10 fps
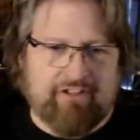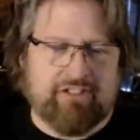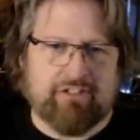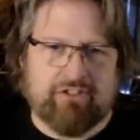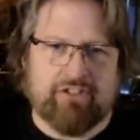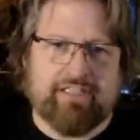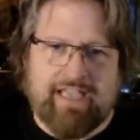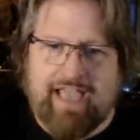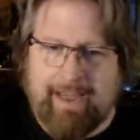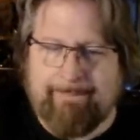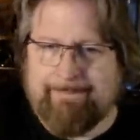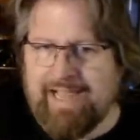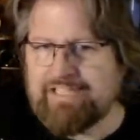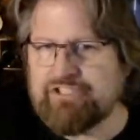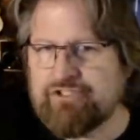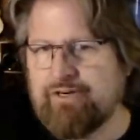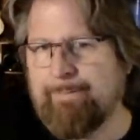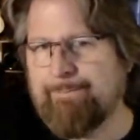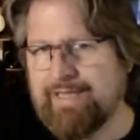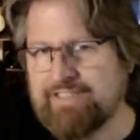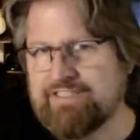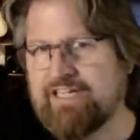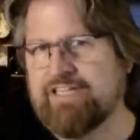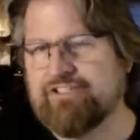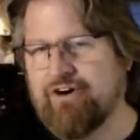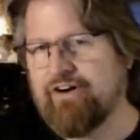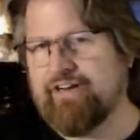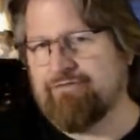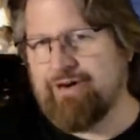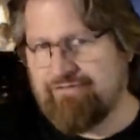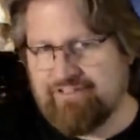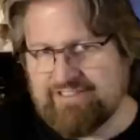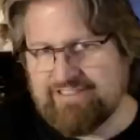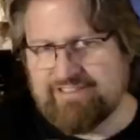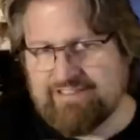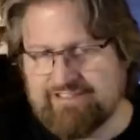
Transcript: to look at mastering based on target references.